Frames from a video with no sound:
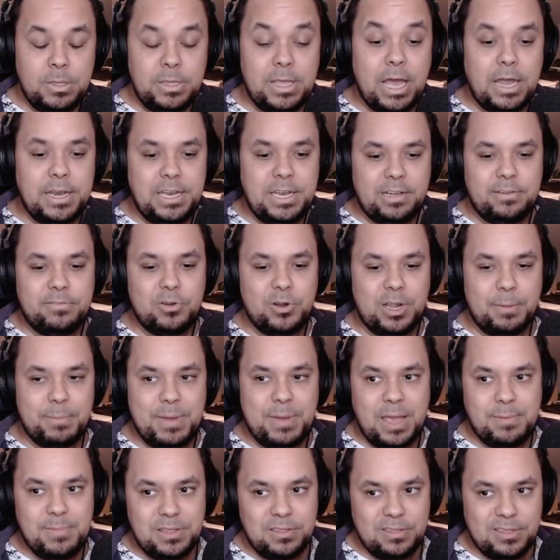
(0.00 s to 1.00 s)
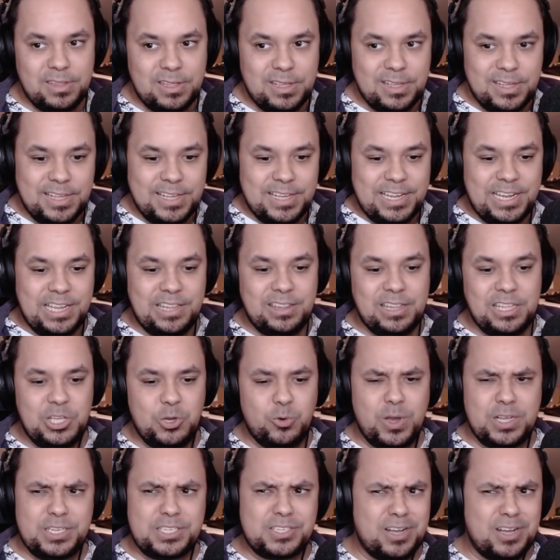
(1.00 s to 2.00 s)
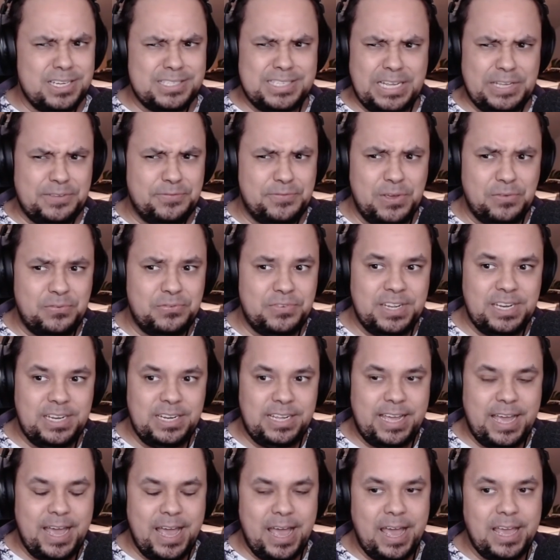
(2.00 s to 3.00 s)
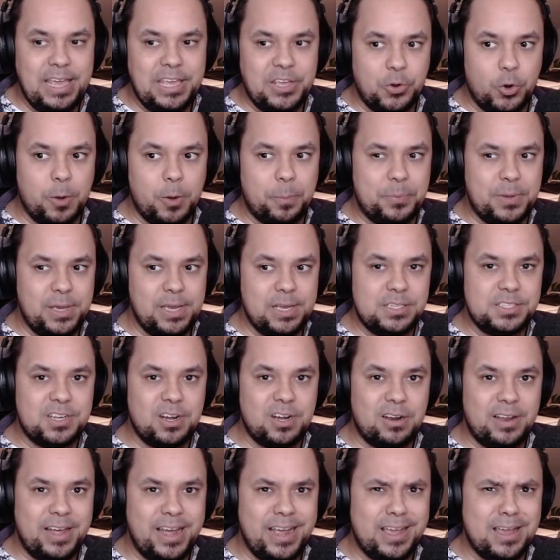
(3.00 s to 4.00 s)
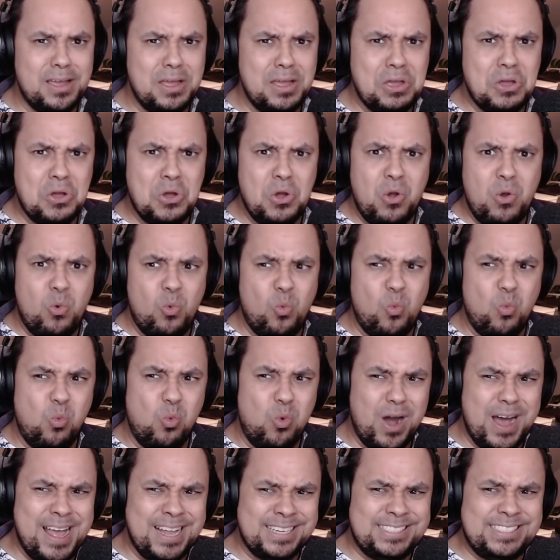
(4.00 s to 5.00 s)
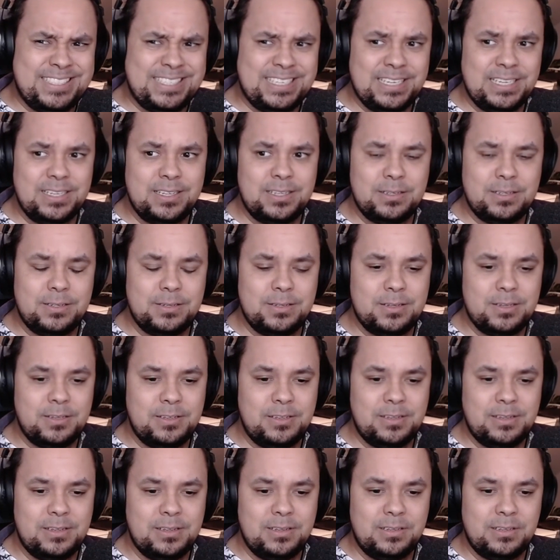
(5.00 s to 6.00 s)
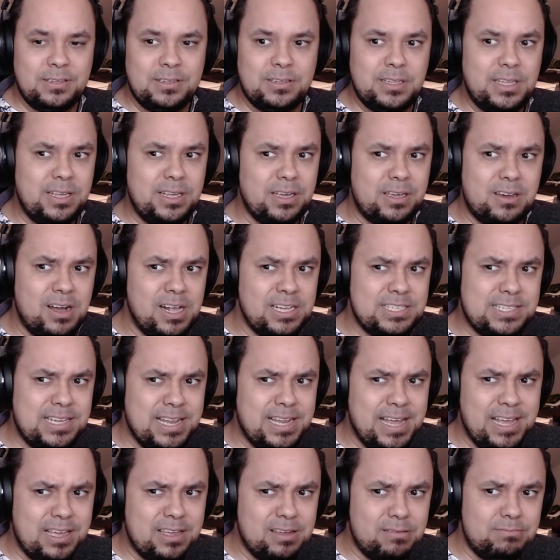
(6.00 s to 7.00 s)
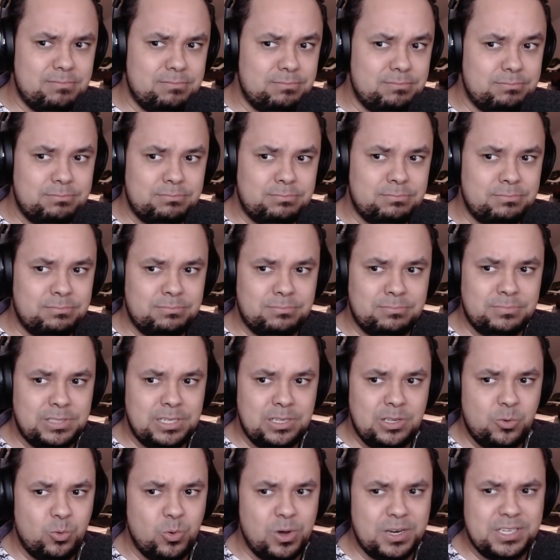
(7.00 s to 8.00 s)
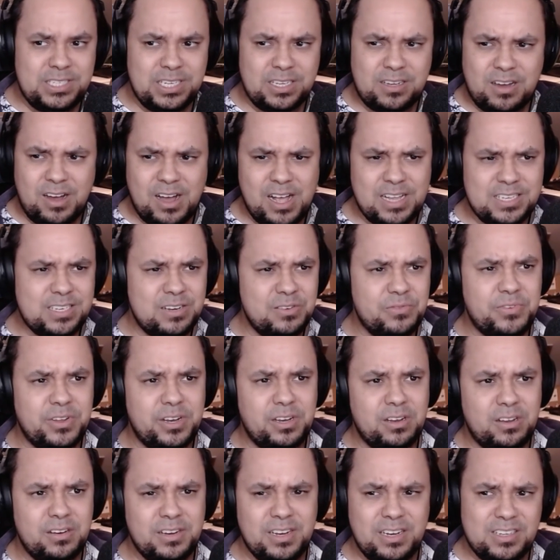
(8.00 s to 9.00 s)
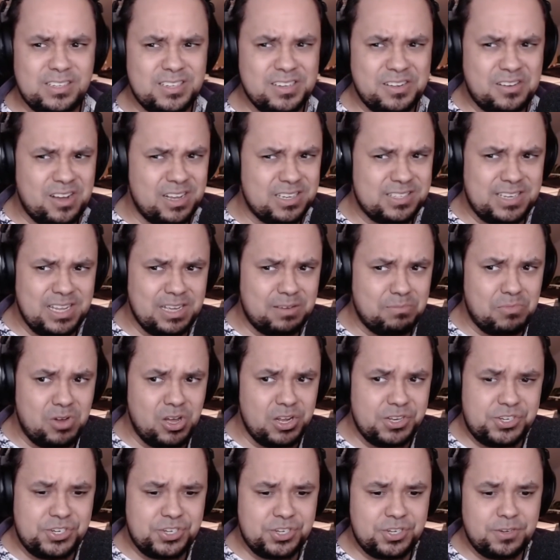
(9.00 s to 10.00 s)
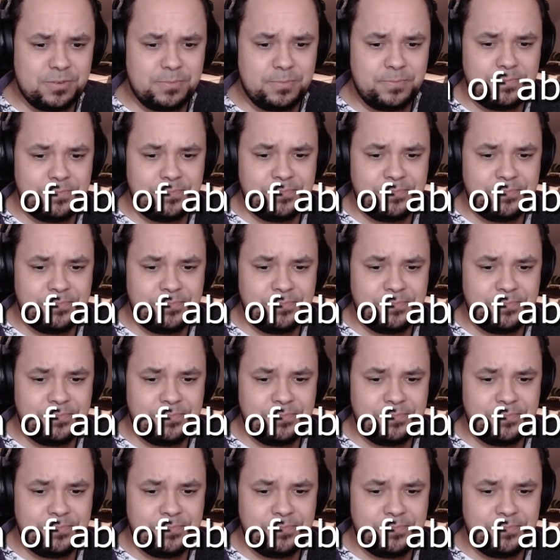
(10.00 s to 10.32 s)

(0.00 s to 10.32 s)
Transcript: Yeah, delivering a baby in, in the U S costs like fifteen K. Europeans are like, what? It costs like... What does it cost in Finland? It doesn't cost like much.